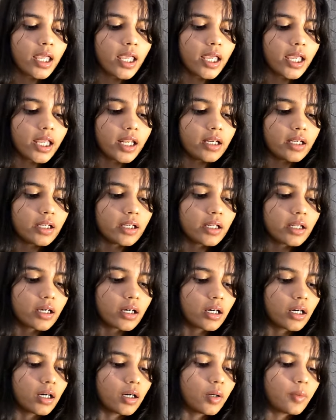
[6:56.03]
and
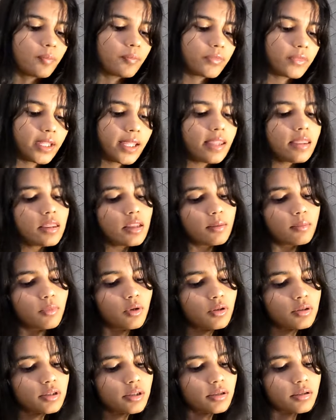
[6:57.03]
uh, then the
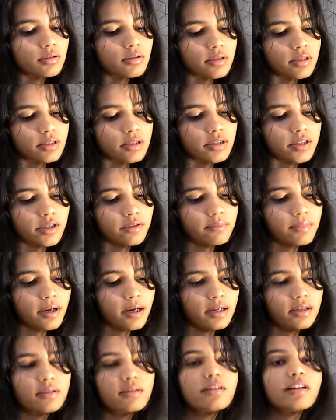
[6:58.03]
most interesting
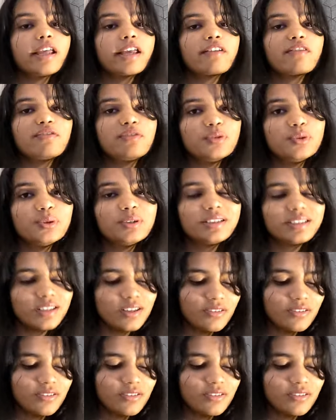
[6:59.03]
part like food